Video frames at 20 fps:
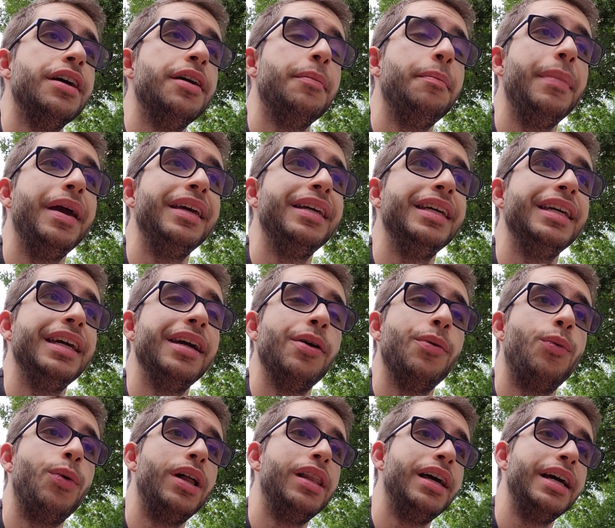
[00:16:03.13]
making
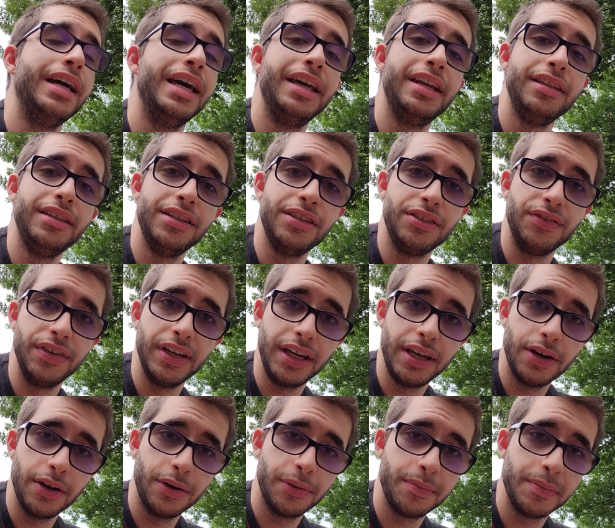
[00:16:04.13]
it while I edit this
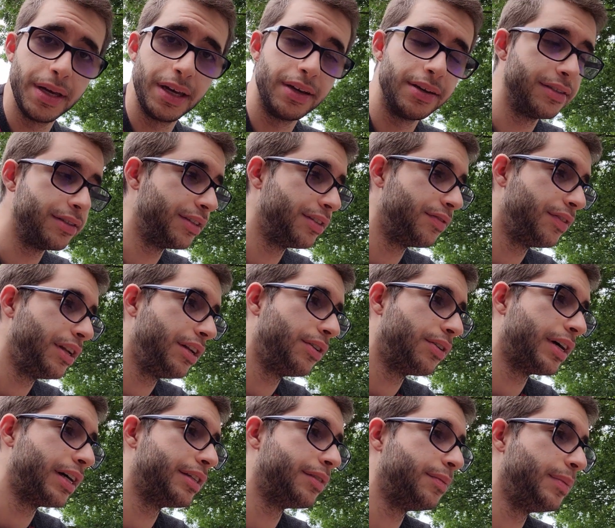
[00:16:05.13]
video, because this
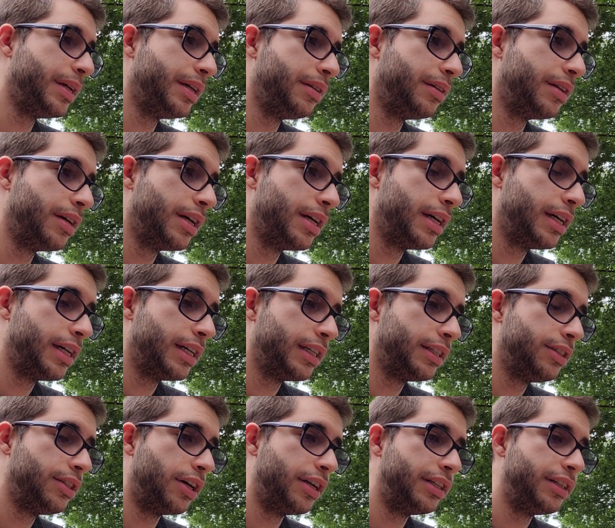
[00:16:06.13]
video has been
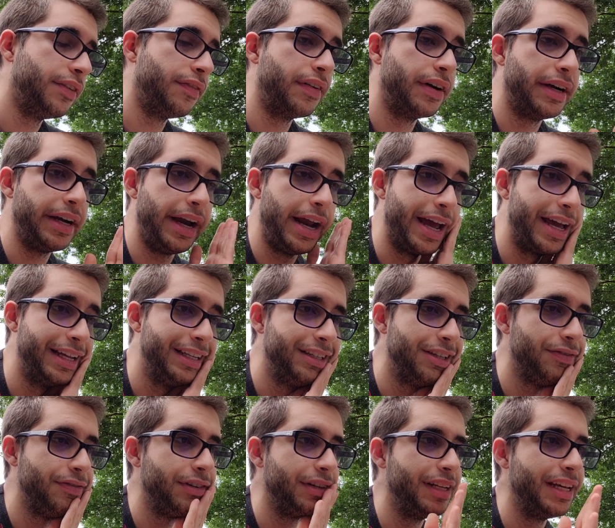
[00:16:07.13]
done at the very
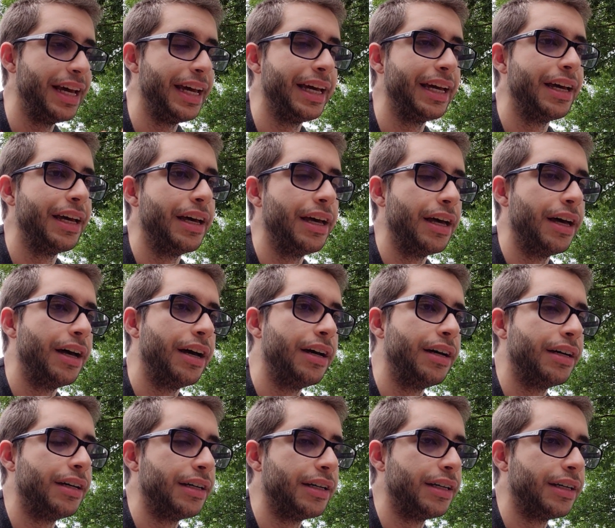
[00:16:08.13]
end of the day.
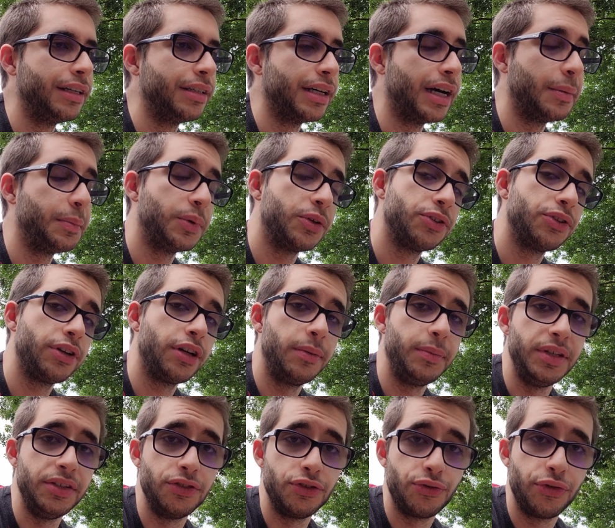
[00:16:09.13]
I'm also going to
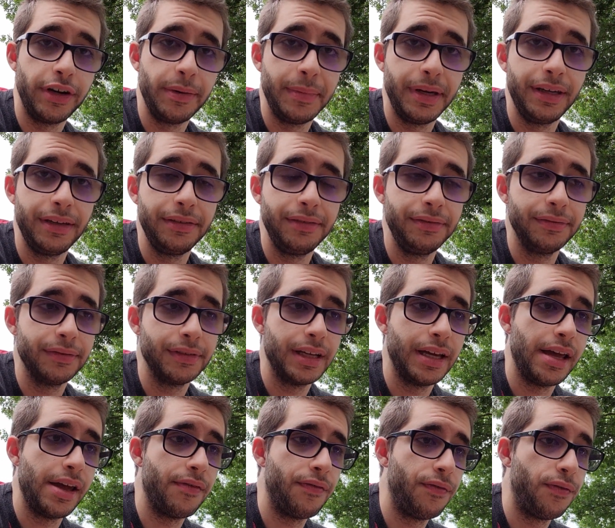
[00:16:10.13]
be streaming
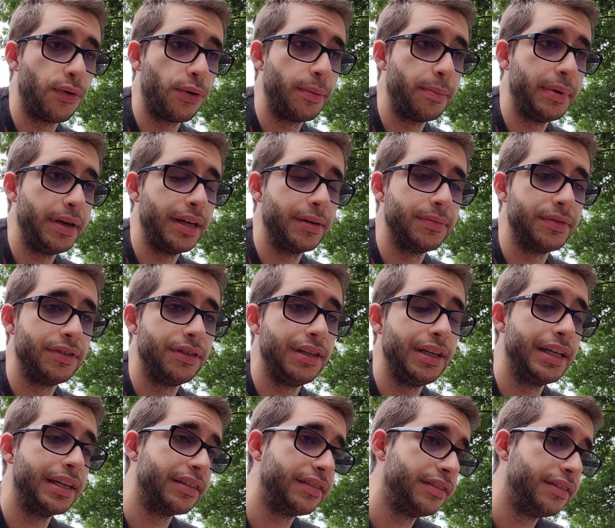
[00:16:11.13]
at 4 p.m.
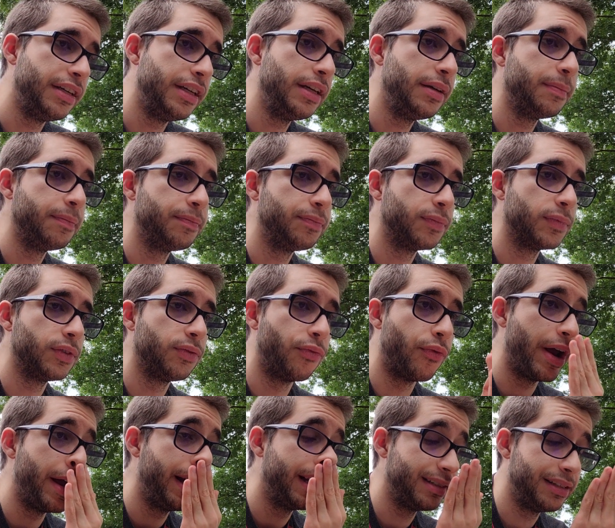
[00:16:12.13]
CST,
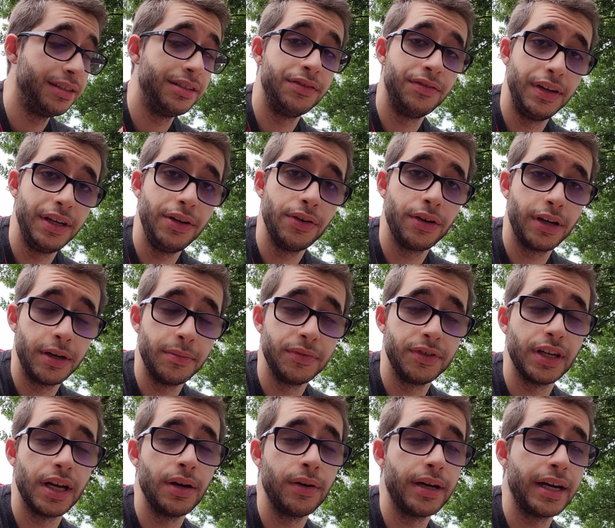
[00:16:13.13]
right as this video
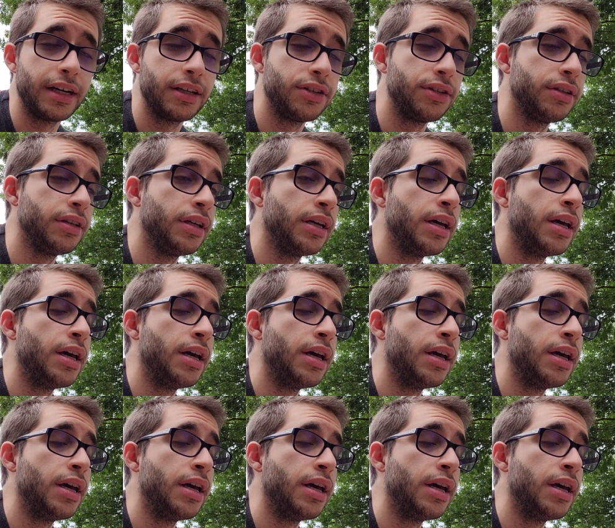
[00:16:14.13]
comes out, actually.